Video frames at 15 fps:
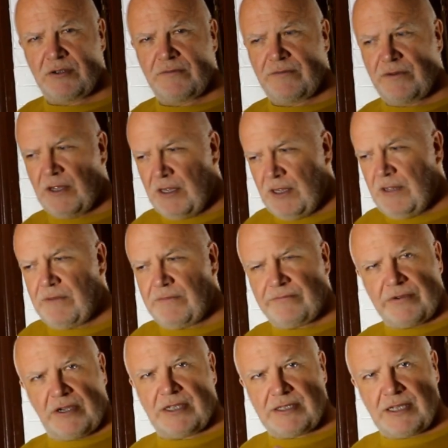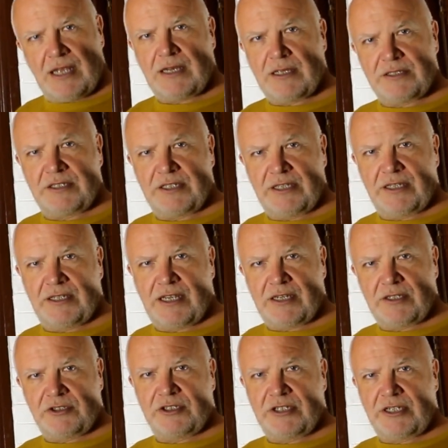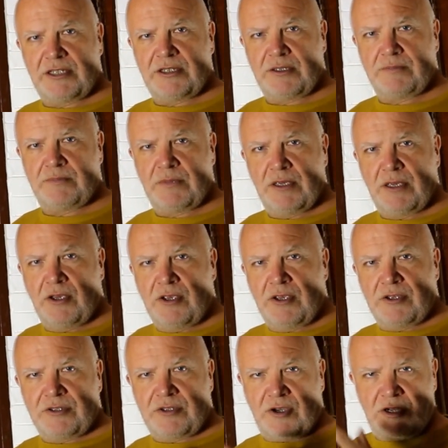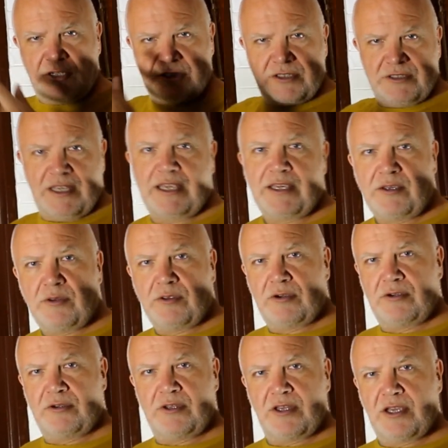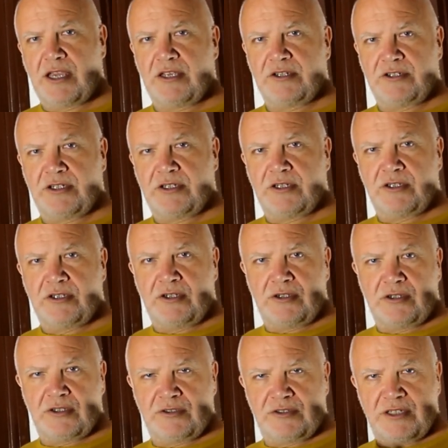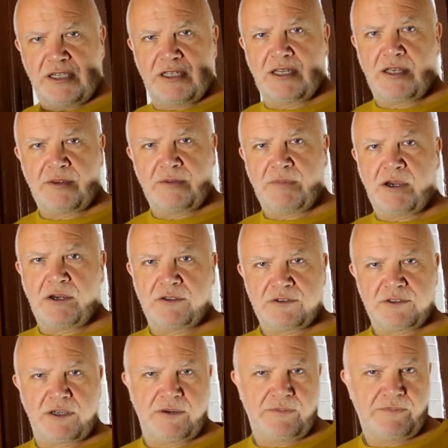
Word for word: of vitality and energy in them. So I'll just take you through to the kitchen and you can see another mask.